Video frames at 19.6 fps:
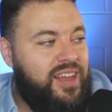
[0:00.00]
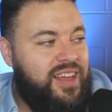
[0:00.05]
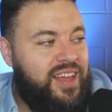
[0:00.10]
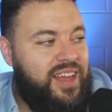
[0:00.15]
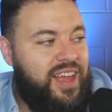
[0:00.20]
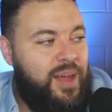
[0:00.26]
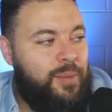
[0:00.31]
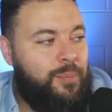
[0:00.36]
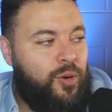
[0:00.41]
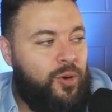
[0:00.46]

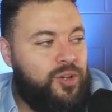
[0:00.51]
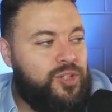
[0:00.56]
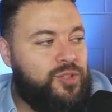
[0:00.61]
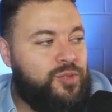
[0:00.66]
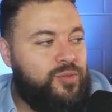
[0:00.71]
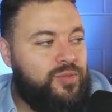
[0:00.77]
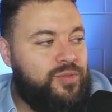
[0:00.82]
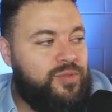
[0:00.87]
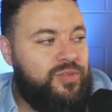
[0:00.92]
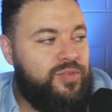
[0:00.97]
and
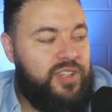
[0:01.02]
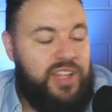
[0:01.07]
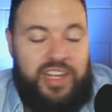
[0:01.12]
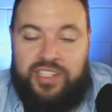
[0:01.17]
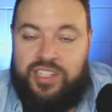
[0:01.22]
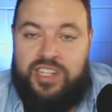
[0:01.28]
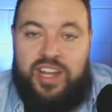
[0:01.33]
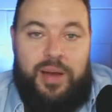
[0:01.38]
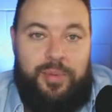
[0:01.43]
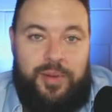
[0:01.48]
Marshall
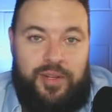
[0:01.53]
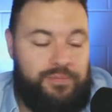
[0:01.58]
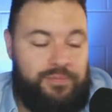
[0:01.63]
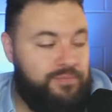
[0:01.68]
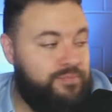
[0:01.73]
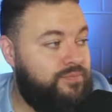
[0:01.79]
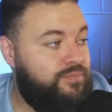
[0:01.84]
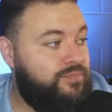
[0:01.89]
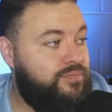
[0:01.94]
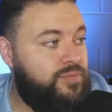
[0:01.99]
can't stop it.
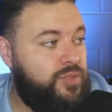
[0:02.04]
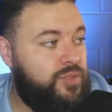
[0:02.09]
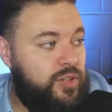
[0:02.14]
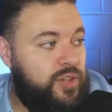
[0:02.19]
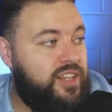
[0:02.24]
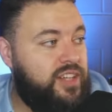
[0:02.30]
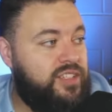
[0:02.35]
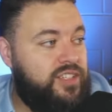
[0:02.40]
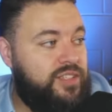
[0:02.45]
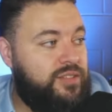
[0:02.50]
So
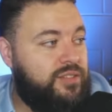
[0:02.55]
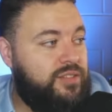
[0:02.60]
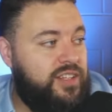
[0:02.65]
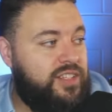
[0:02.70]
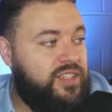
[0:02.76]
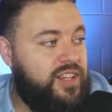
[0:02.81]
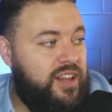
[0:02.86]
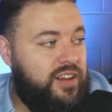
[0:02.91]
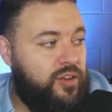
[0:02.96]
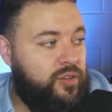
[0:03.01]
that's
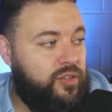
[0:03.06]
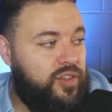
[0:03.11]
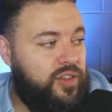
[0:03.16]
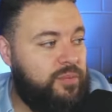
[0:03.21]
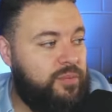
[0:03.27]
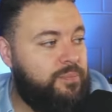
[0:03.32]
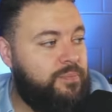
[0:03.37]
that's not a good thing.